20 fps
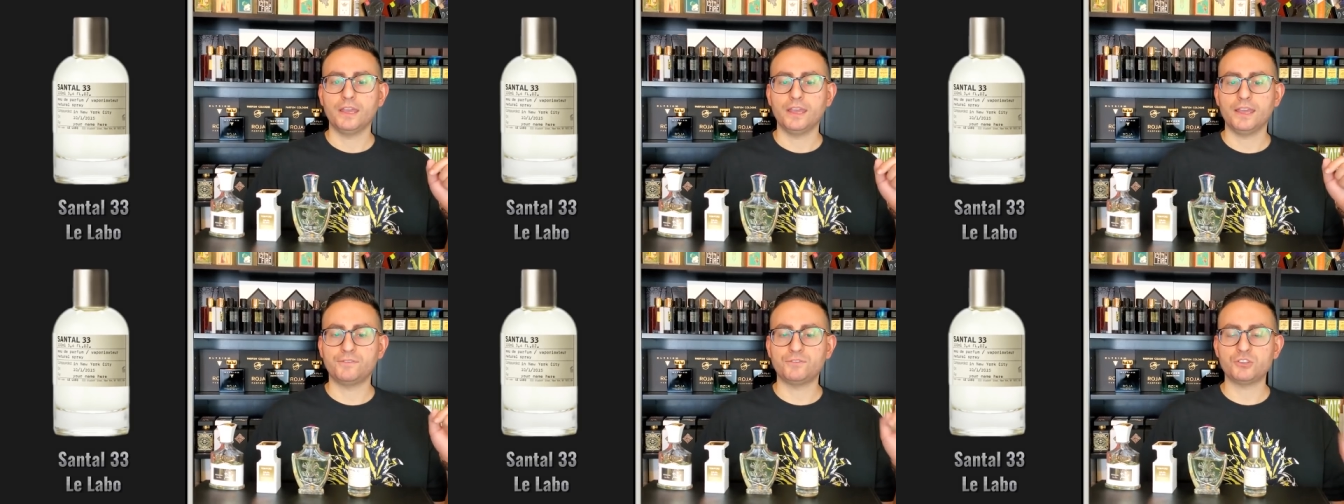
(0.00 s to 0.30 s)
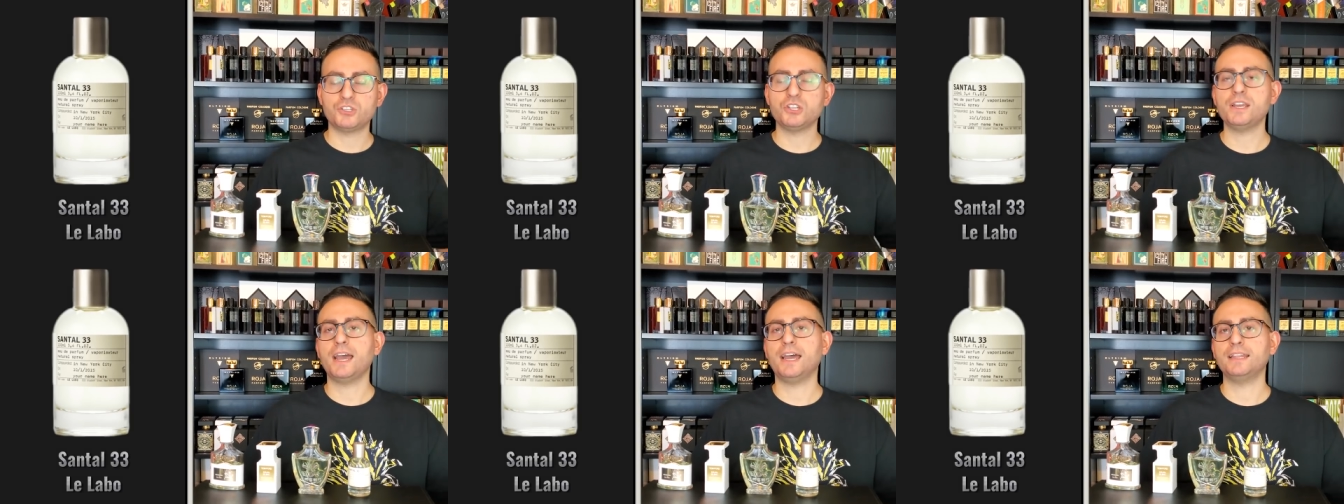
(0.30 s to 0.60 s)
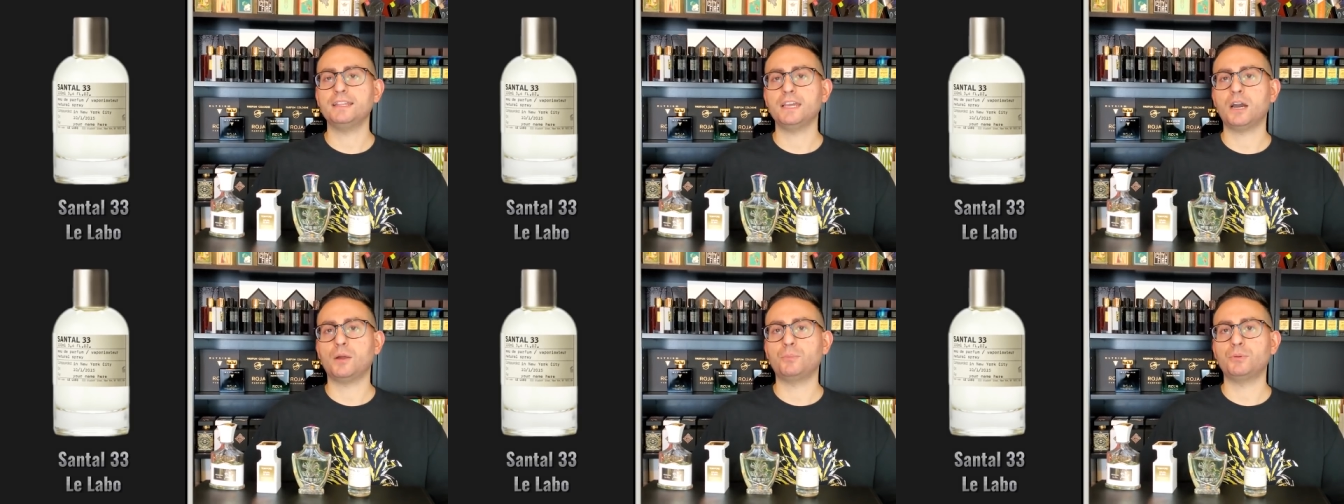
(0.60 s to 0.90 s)
if she
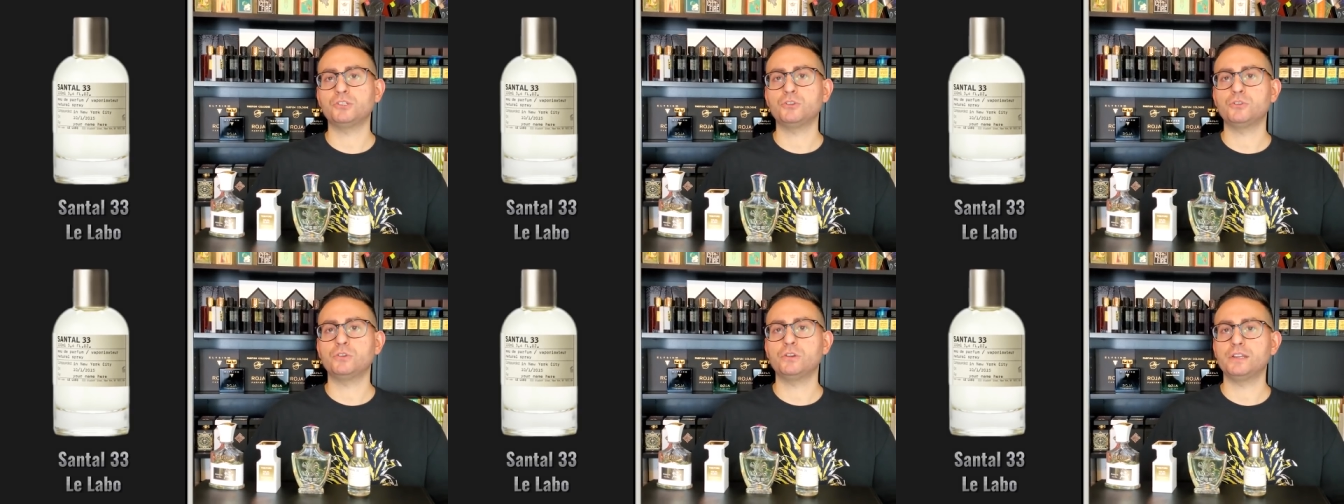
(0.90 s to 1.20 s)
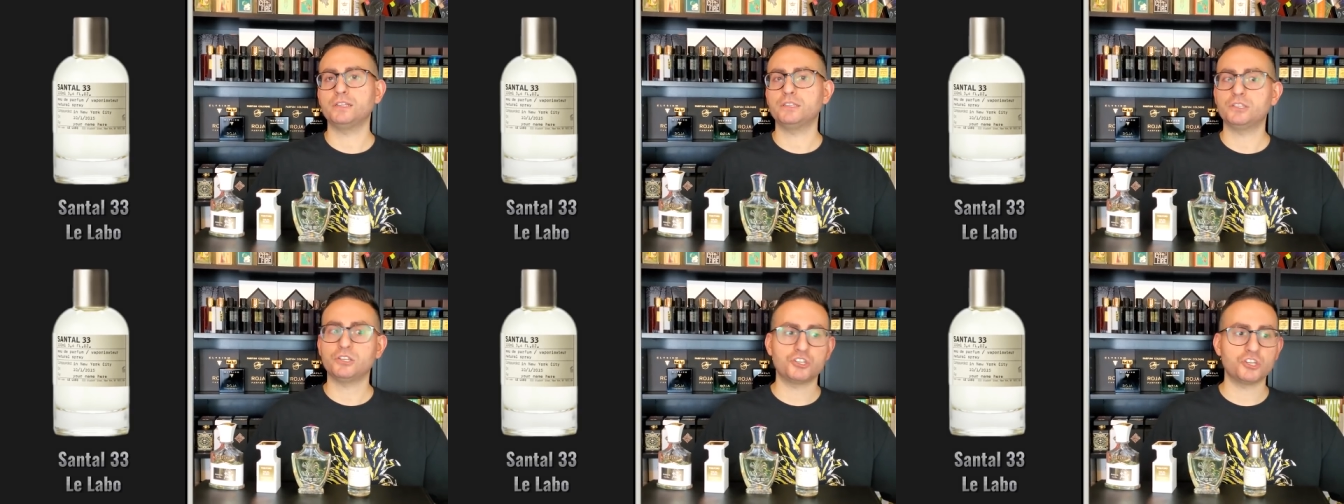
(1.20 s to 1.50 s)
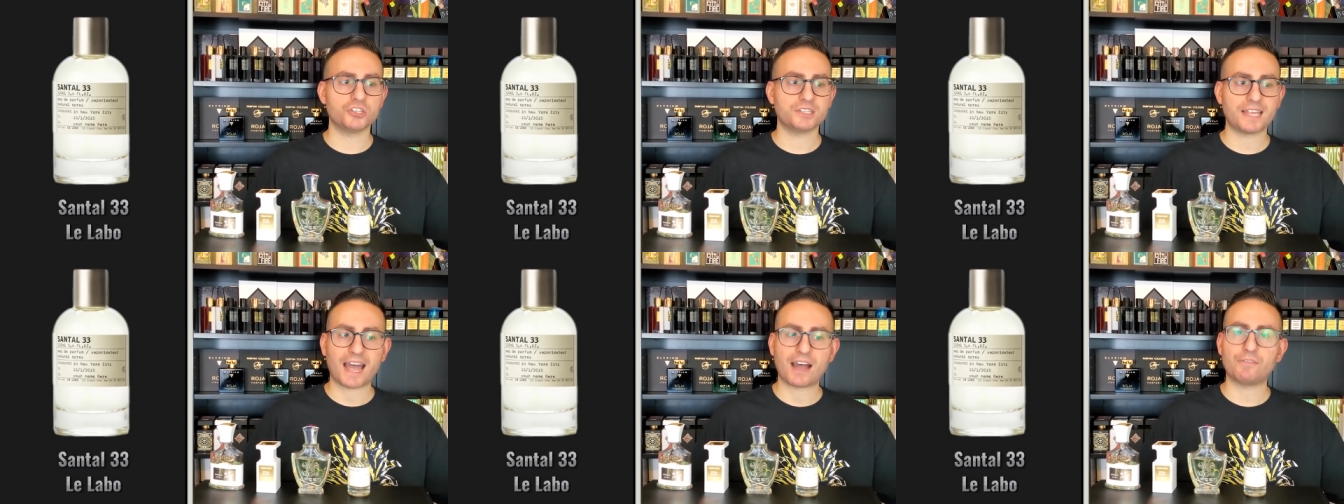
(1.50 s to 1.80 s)
had the opportunity to
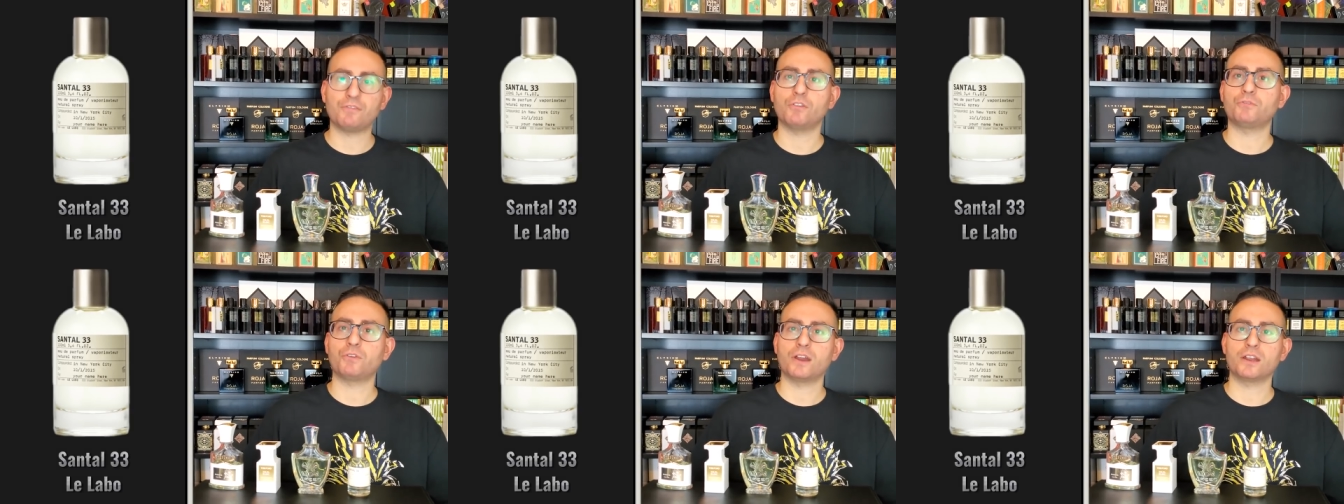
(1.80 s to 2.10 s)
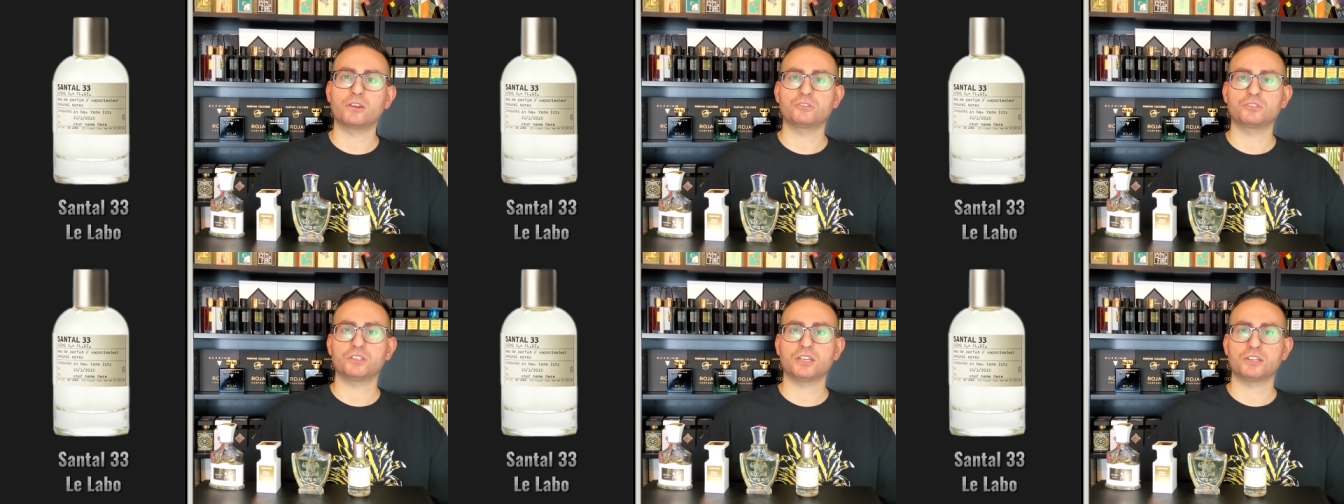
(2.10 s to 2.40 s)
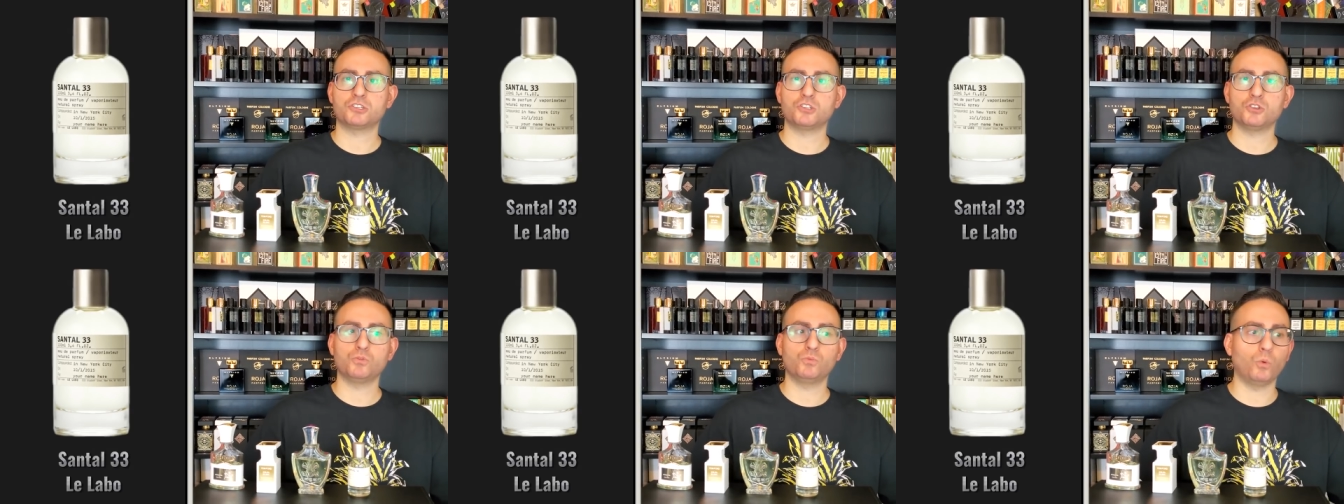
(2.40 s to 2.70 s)
just have a fragrance
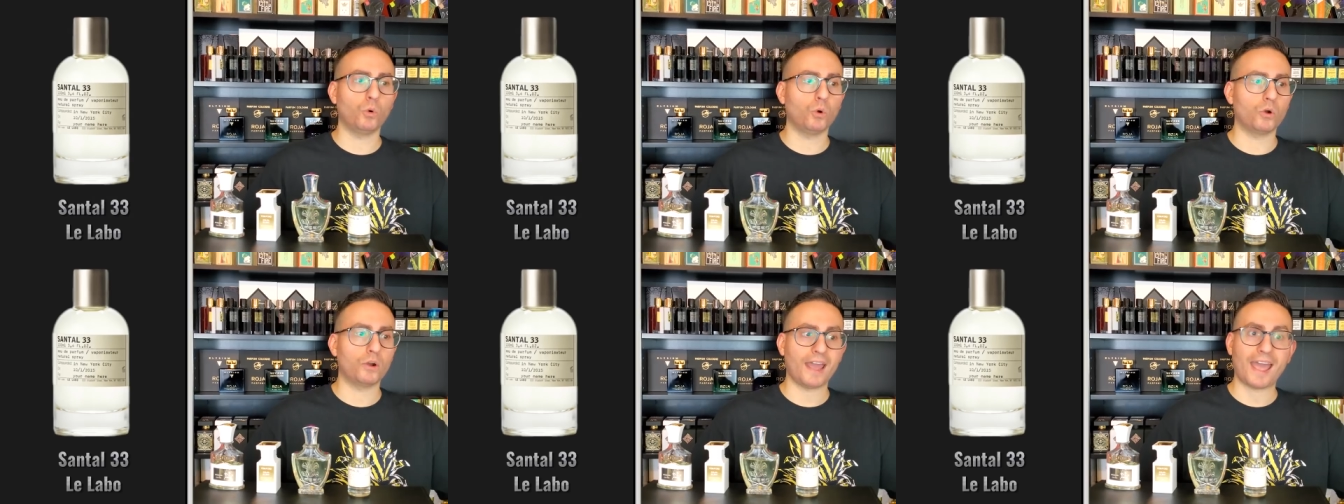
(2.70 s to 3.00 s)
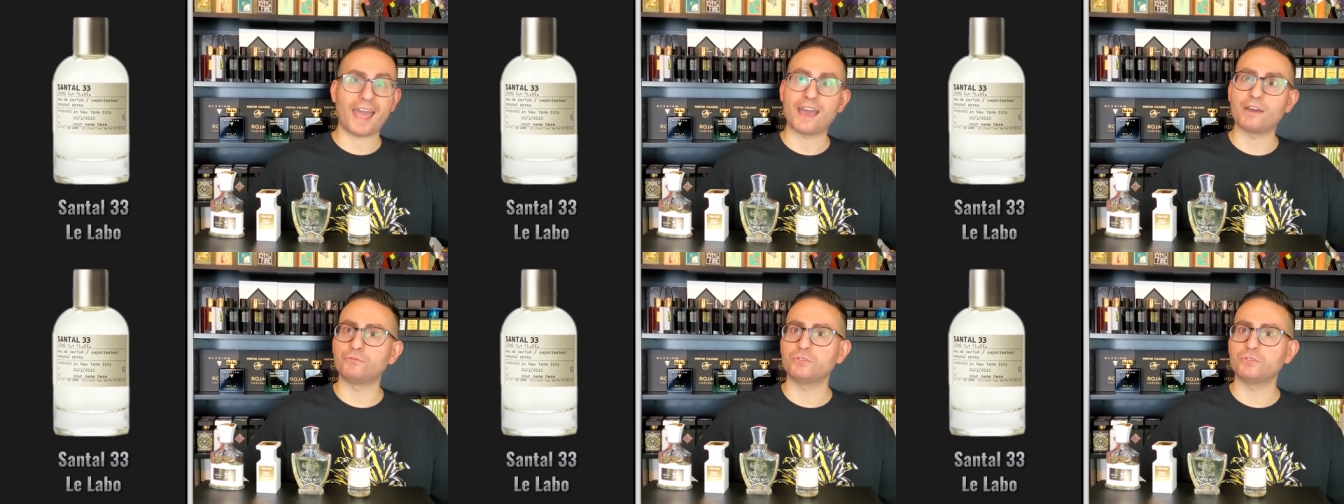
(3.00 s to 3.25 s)
that she wore